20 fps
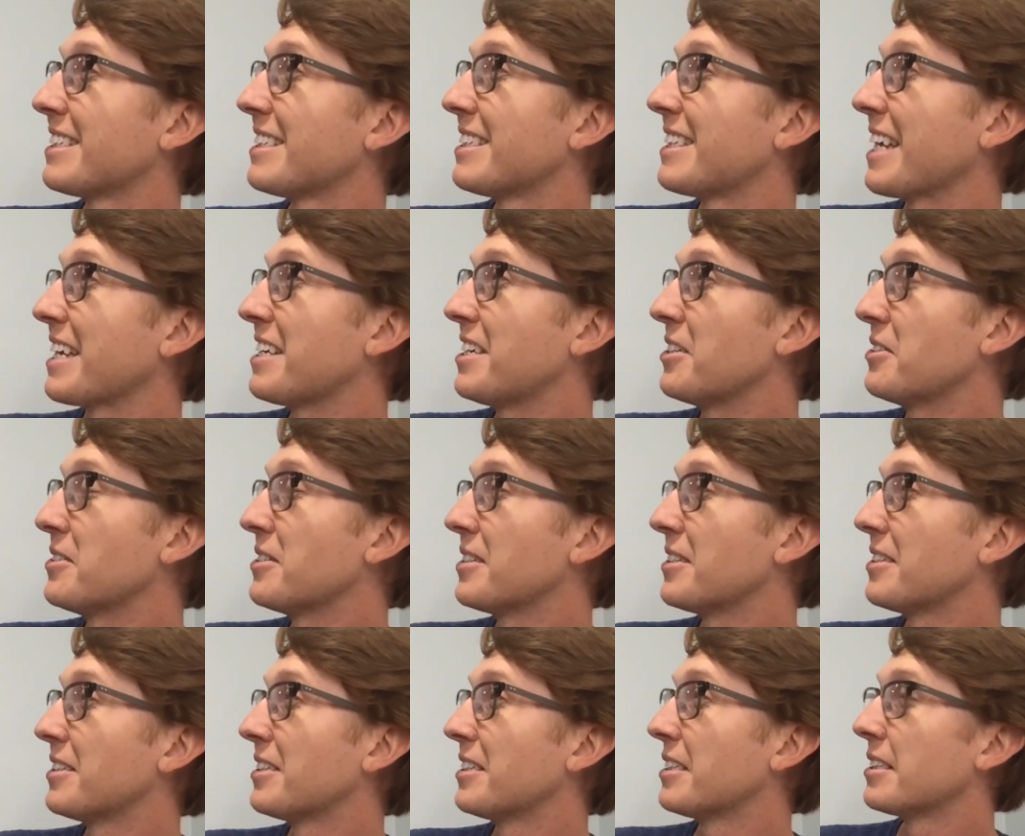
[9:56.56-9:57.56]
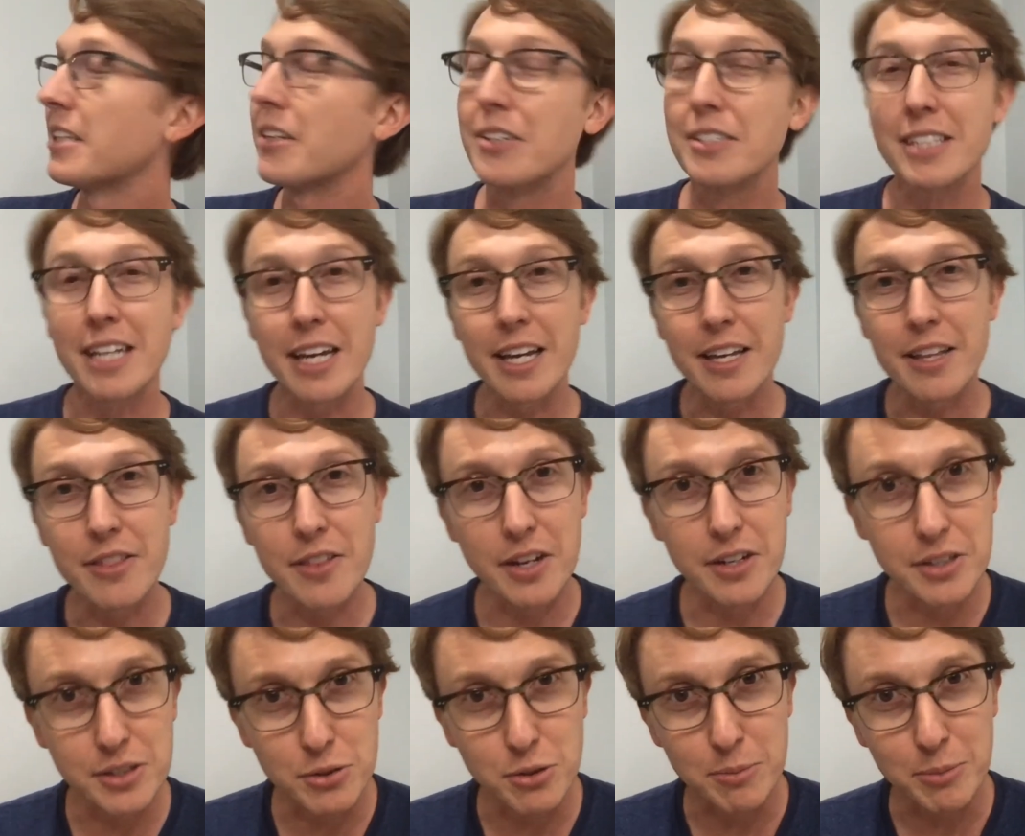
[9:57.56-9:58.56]
Thank you. there is a
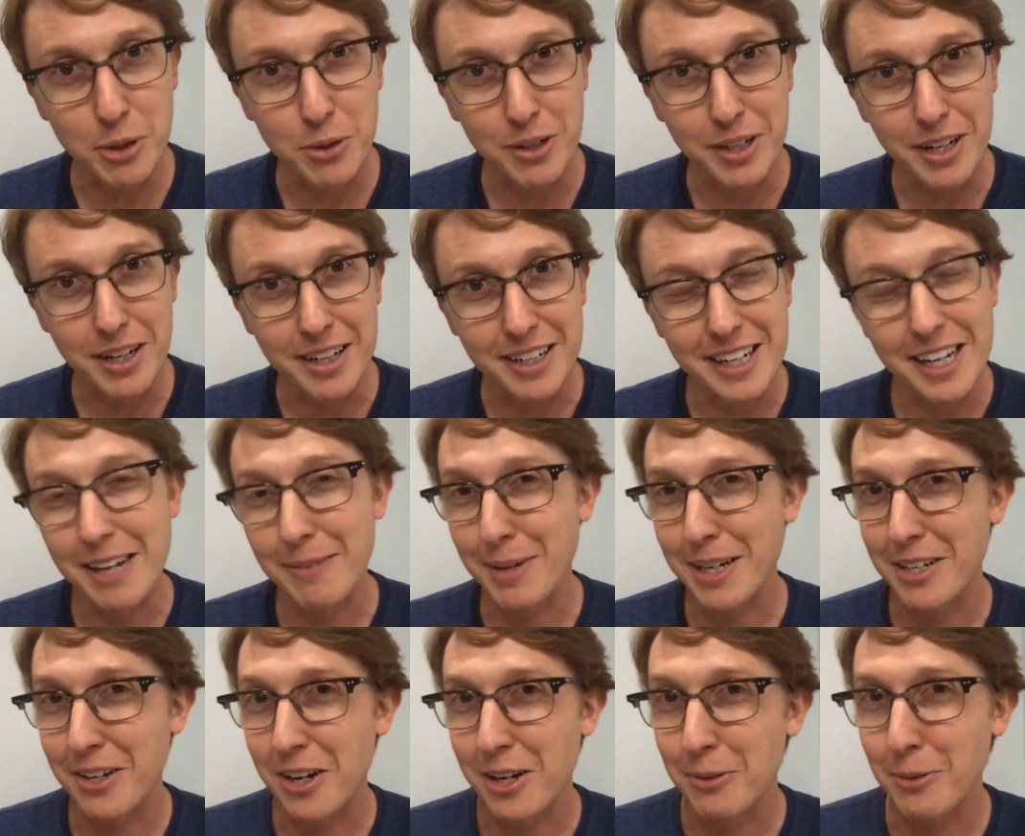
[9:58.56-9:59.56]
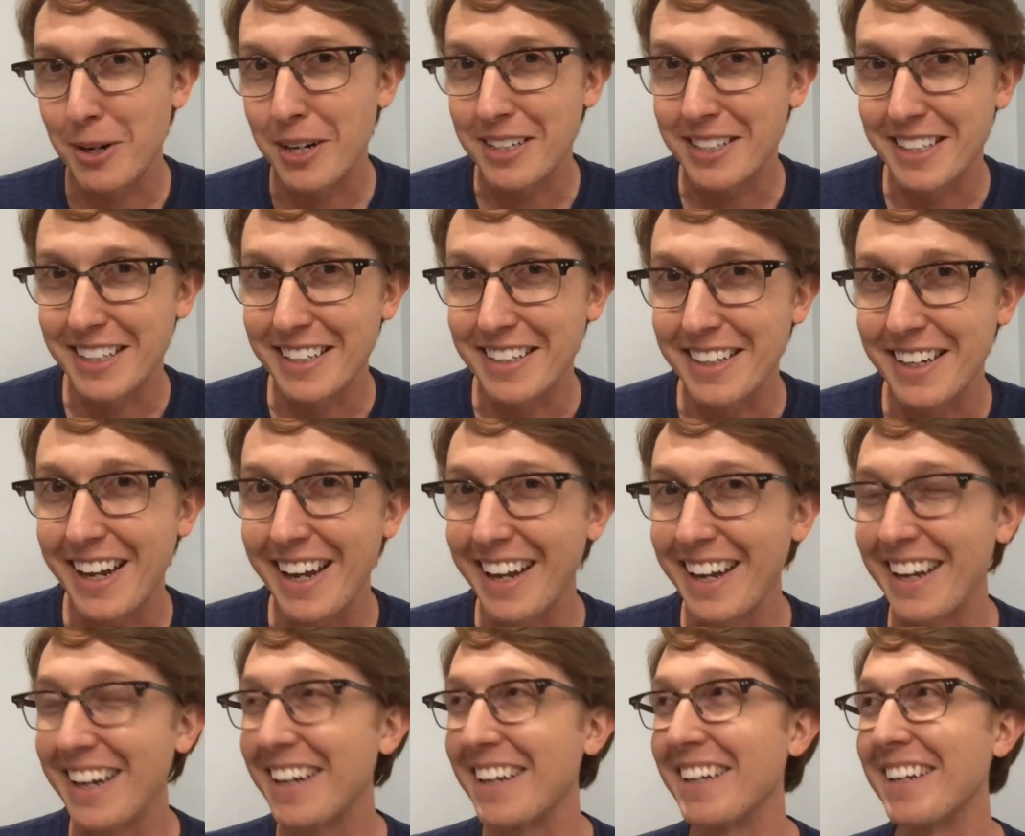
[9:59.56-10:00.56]
thunderstorm going on, and my daughter walked in,
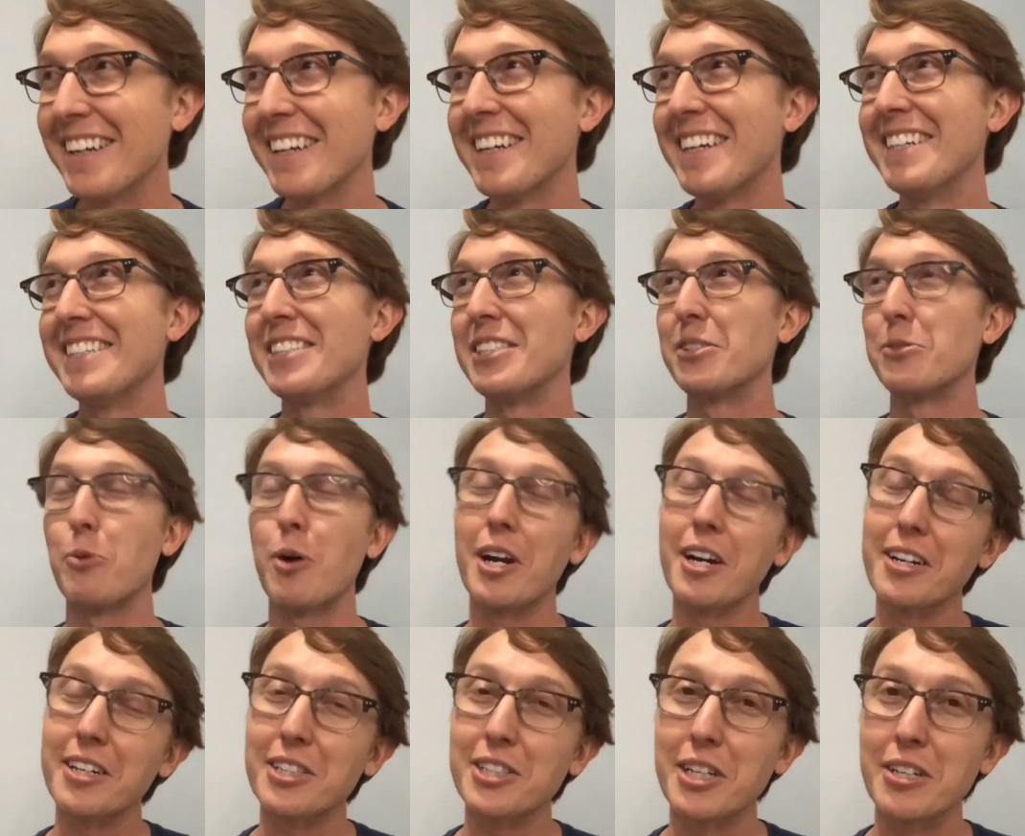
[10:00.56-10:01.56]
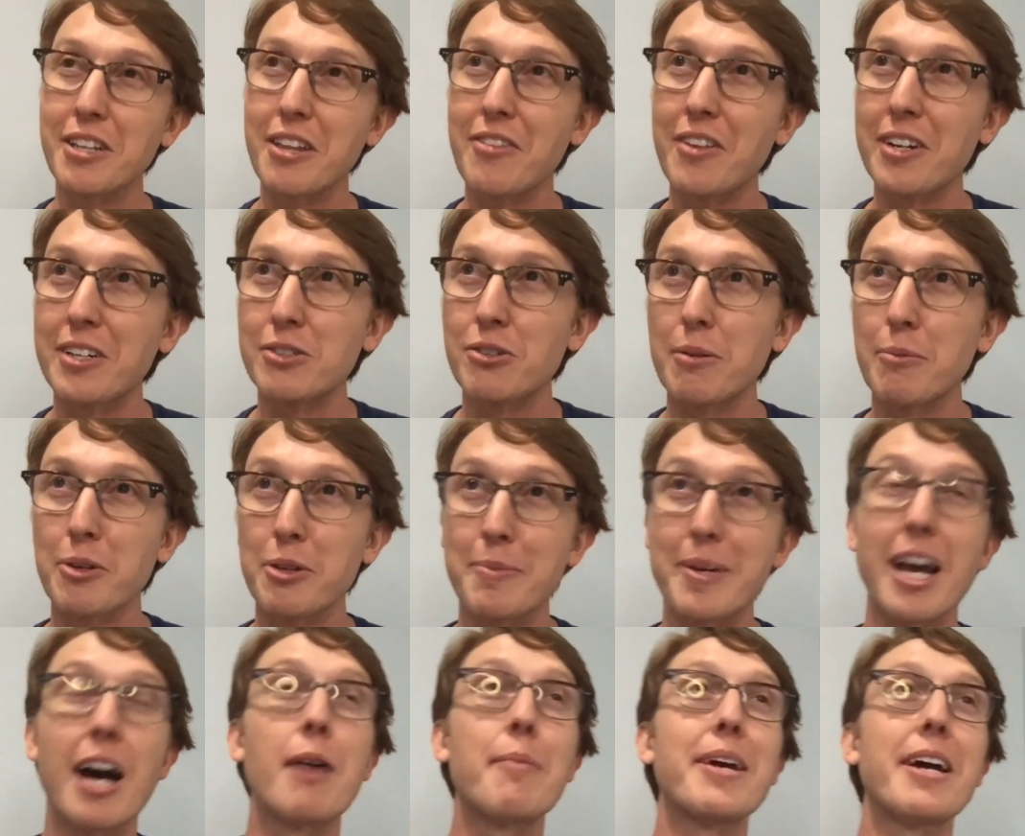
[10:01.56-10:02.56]
and she is wanting to share the thunderstorm with
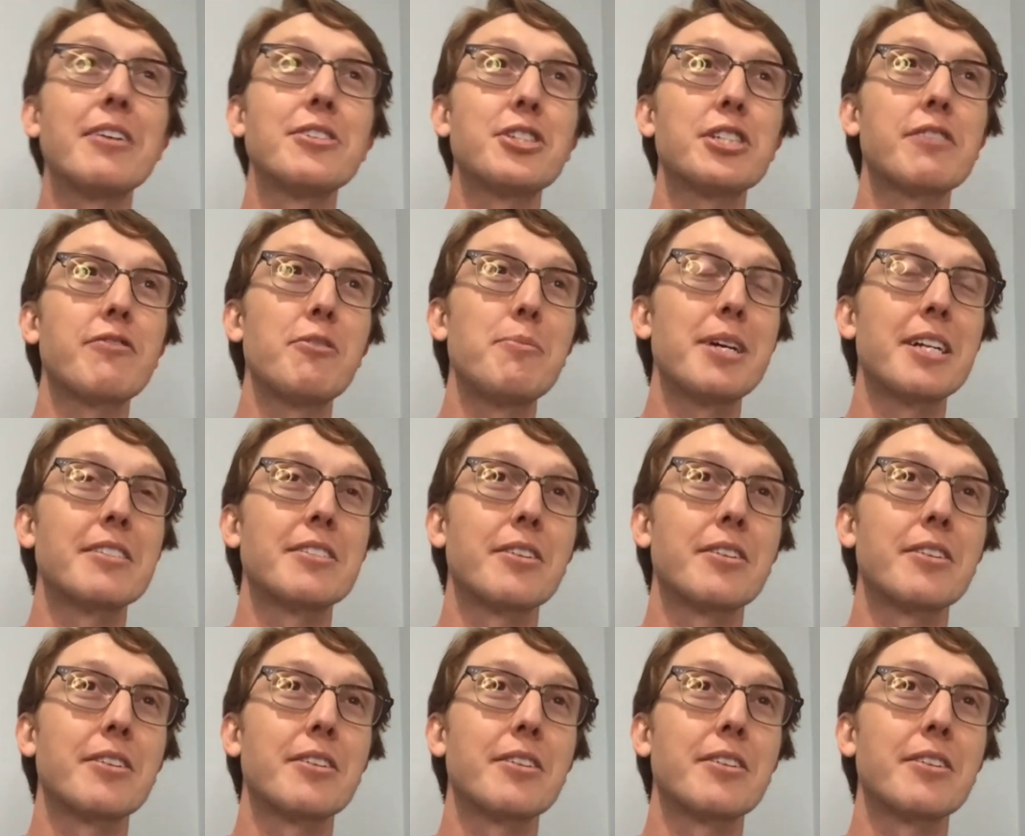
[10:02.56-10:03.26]
me. I'll be out in just a few minutes,